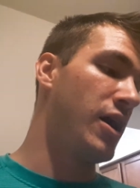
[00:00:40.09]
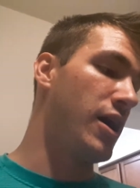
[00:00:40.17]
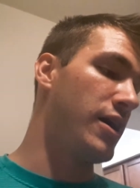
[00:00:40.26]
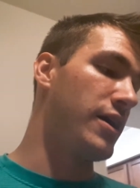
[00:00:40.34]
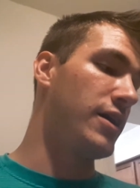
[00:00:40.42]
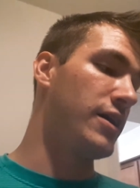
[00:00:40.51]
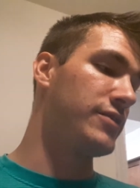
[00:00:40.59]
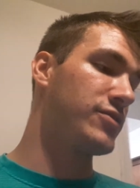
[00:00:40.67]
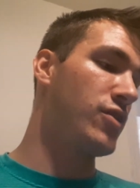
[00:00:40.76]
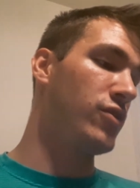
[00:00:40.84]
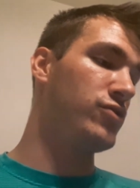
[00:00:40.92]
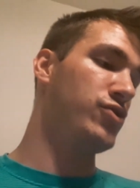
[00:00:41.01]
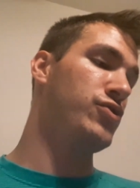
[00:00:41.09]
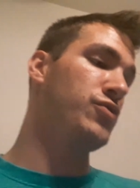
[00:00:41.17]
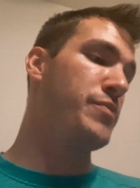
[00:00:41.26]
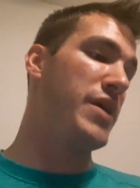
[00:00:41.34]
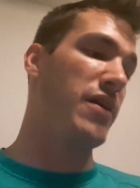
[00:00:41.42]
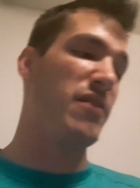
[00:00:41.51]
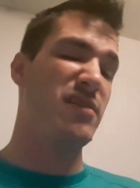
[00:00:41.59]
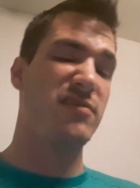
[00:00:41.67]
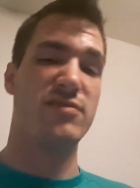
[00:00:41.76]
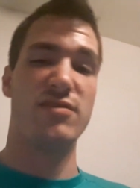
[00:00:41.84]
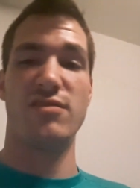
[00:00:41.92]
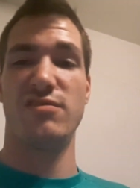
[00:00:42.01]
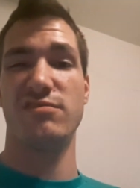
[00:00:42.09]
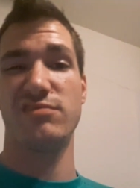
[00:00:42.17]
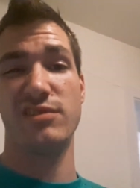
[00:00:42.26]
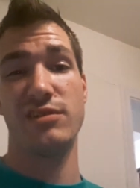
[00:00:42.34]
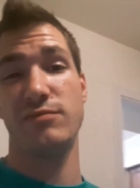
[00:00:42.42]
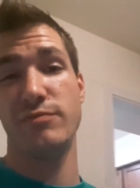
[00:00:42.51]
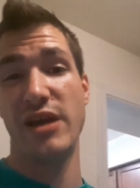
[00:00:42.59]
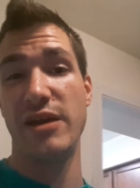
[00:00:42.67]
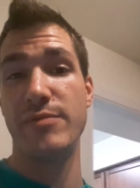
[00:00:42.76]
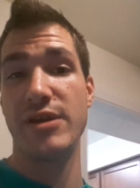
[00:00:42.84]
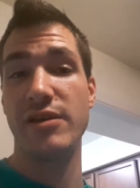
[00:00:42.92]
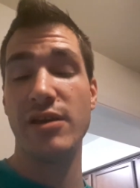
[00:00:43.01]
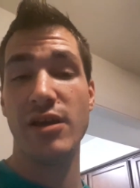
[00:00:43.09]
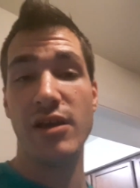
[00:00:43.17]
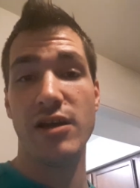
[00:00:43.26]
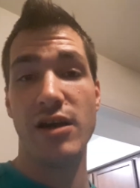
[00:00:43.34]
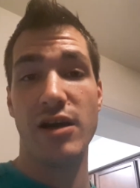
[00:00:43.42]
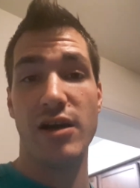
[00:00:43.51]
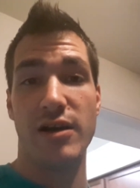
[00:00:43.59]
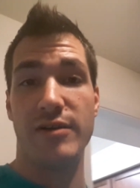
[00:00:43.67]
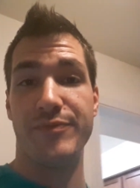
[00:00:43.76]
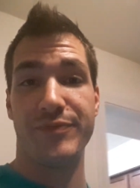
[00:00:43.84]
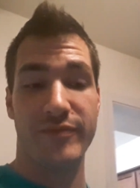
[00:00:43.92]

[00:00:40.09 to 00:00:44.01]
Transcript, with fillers: Uh, it's called chewberry, so maybe. Um,